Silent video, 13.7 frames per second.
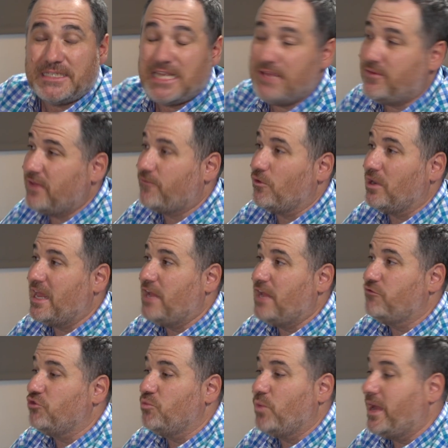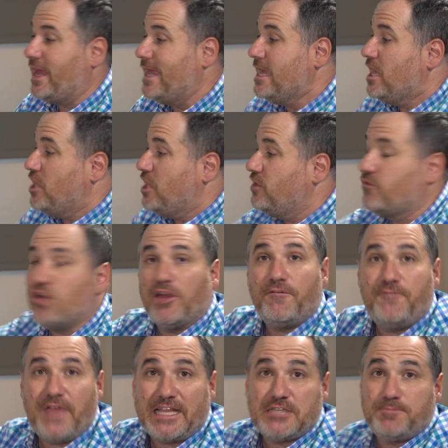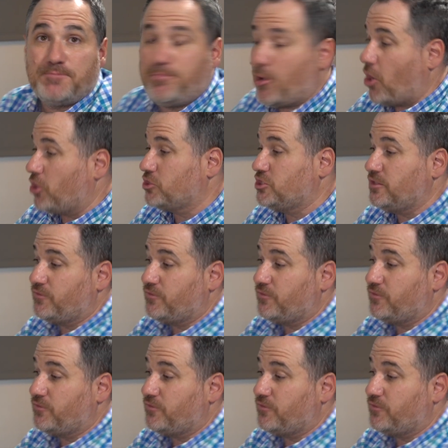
TV for a lounge room where you've got a fetch box,